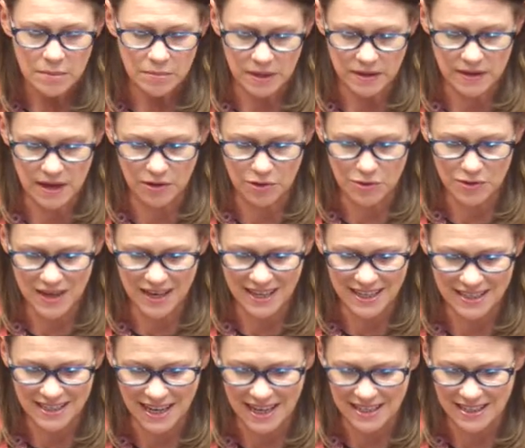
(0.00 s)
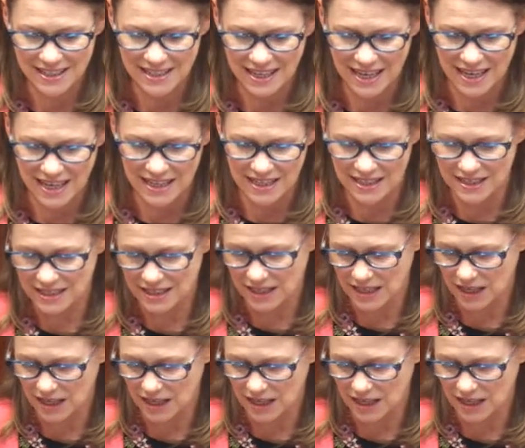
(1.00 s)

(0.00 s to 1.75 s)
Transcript: But the other thing it does is